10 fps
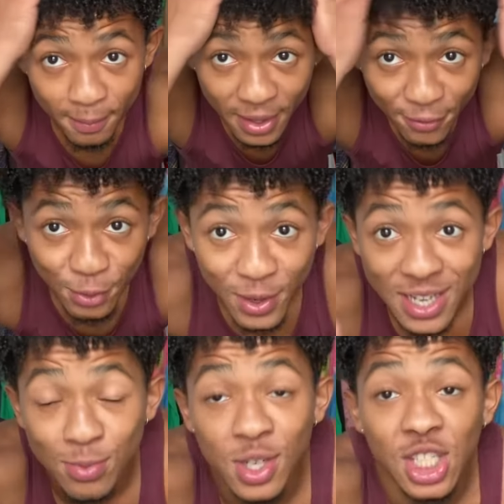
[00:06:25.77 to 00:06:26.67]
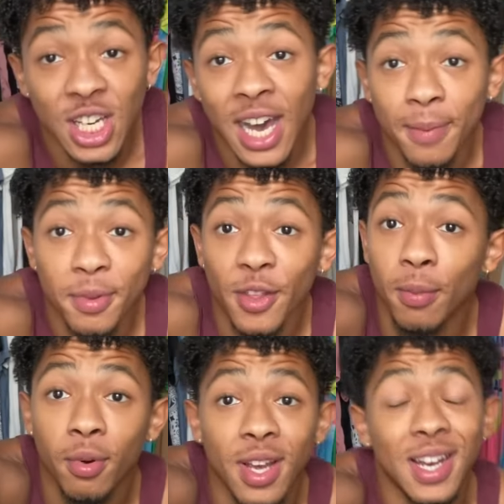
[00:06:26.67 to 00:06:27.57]
If you guys want to shop their
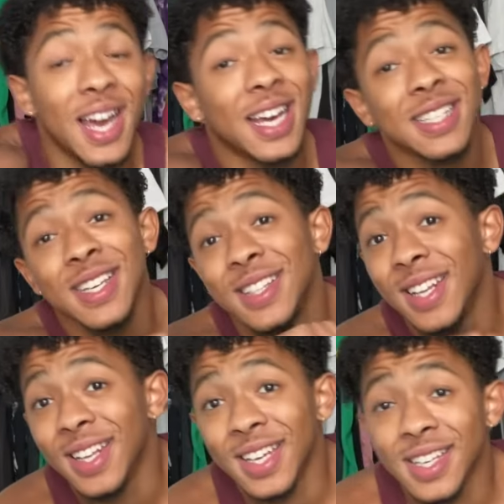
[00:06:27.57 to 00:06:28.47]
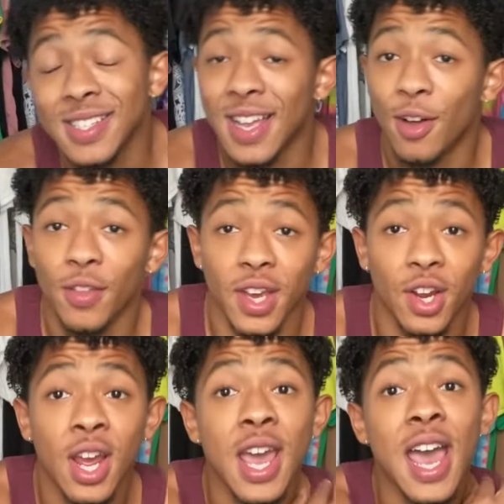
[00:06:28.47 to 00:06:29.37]
brand, like I said, the link is down there.